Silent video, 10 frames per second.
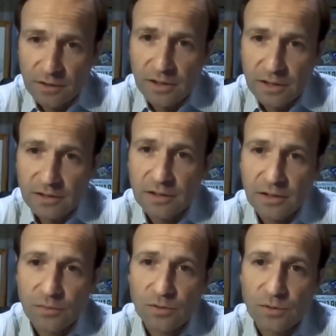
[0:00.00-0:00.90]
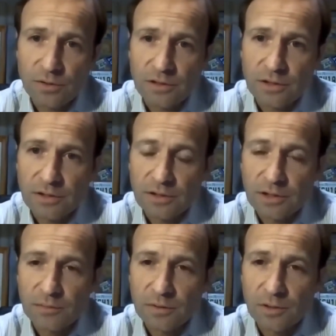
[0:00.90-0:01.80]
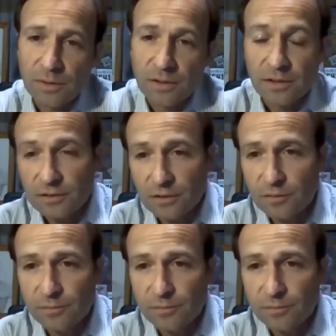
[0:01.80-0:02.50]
of the law in order to get what they wanted.